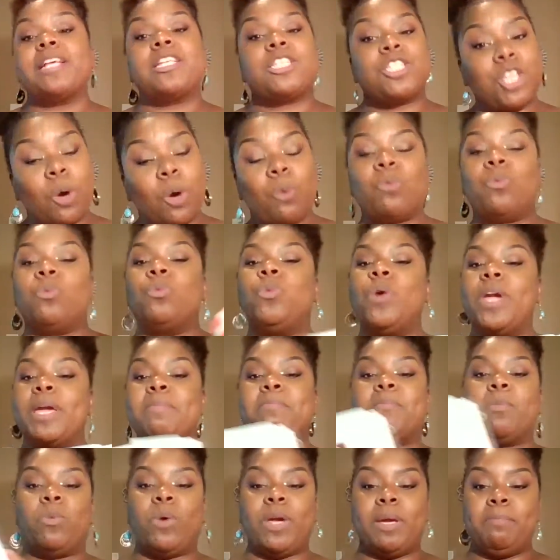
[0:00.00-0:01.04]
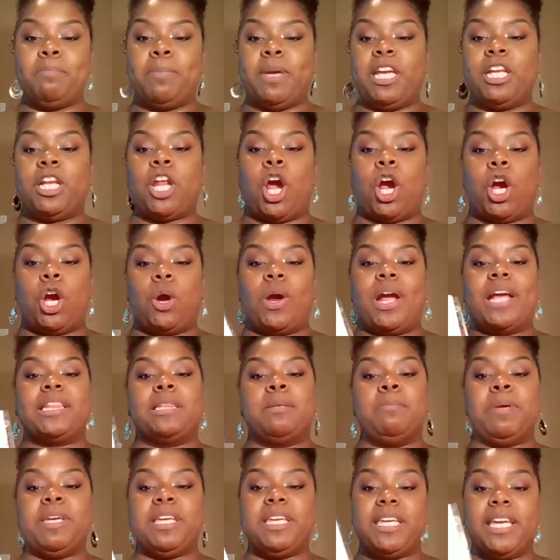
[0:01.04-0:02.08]
so we meet her at the
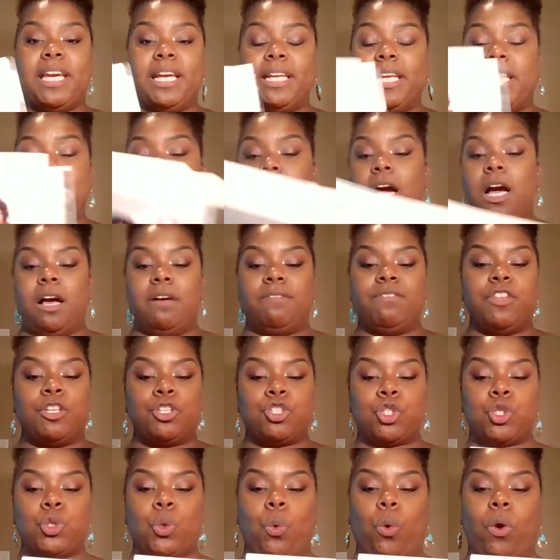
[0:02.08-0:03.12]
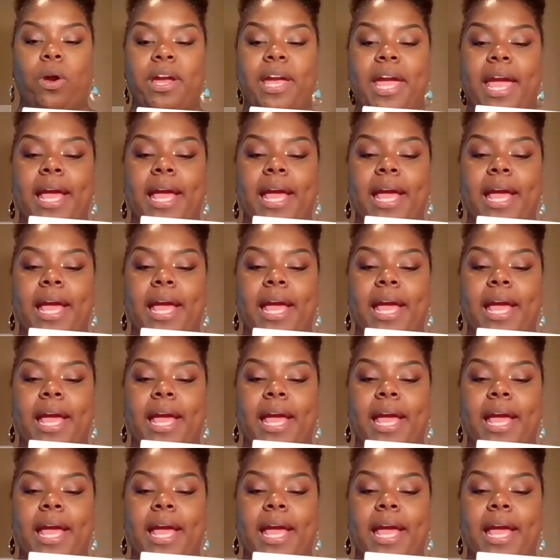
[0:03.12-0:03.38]
beginning of the story,